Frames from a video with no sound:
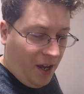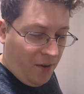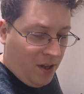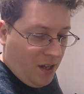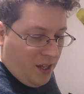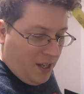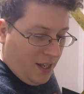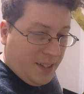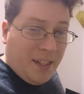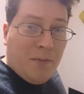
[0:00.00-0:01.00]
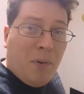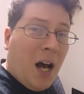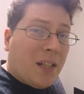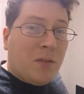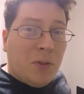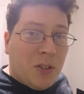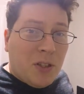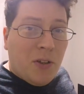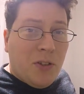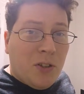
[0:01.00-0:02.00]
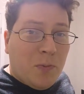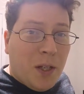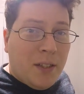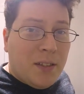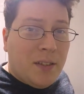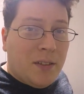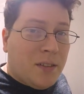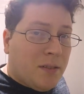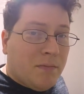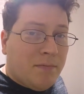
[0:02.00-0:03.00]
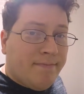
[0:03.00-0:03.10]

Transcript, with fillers: Now, is it impossible to go to those places?